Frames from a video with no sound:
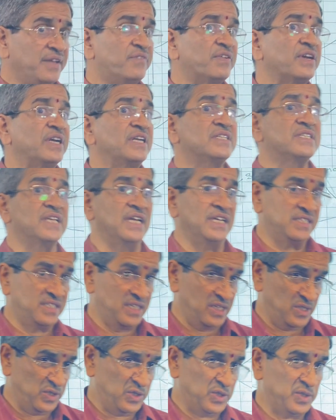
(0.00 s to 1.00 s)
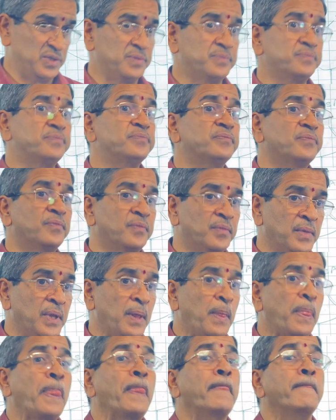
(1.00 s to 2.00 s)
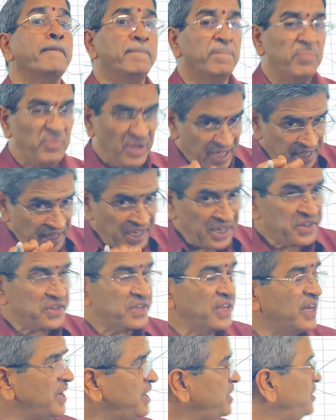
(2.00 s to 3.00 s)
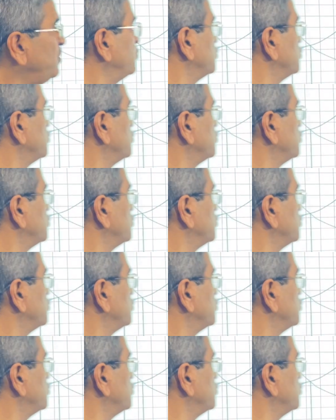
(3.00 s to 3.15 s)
different sizes. Initially,